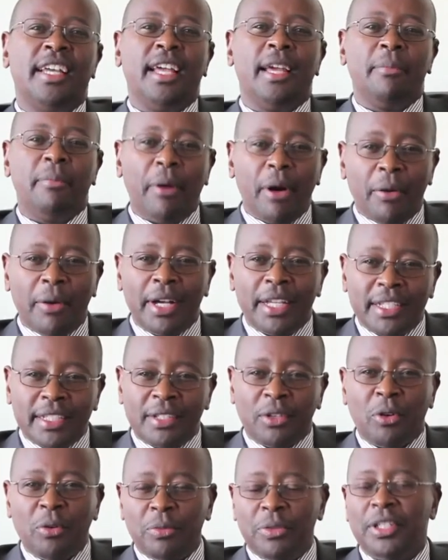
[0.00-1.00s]
empowers
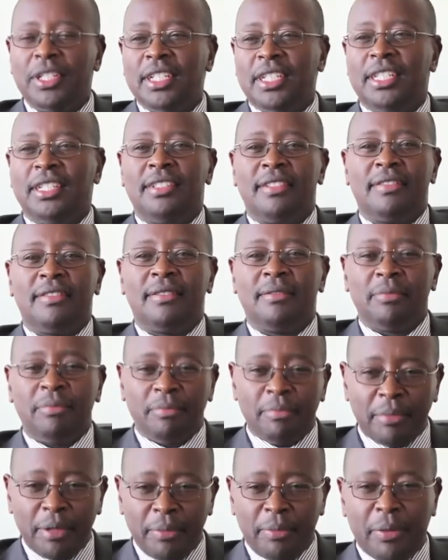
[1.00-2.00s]
communities,
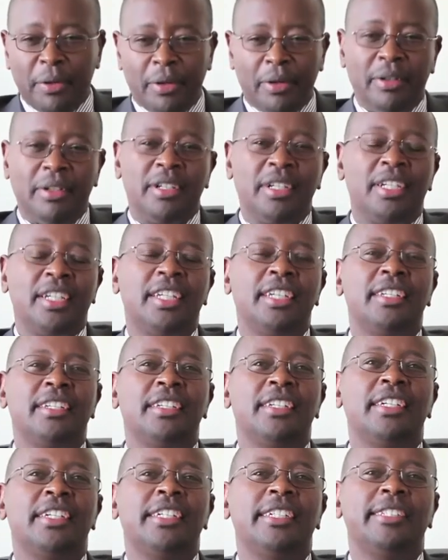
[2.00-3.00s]
people
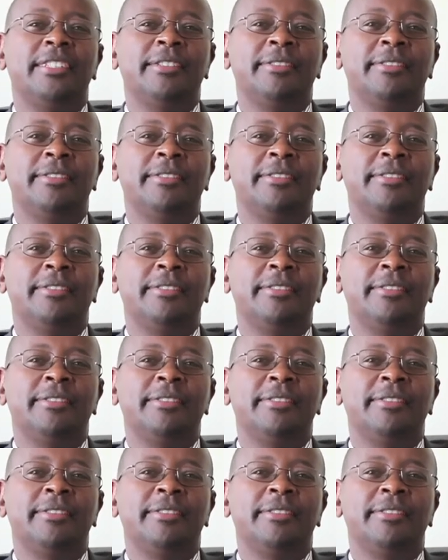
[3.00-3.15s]
in the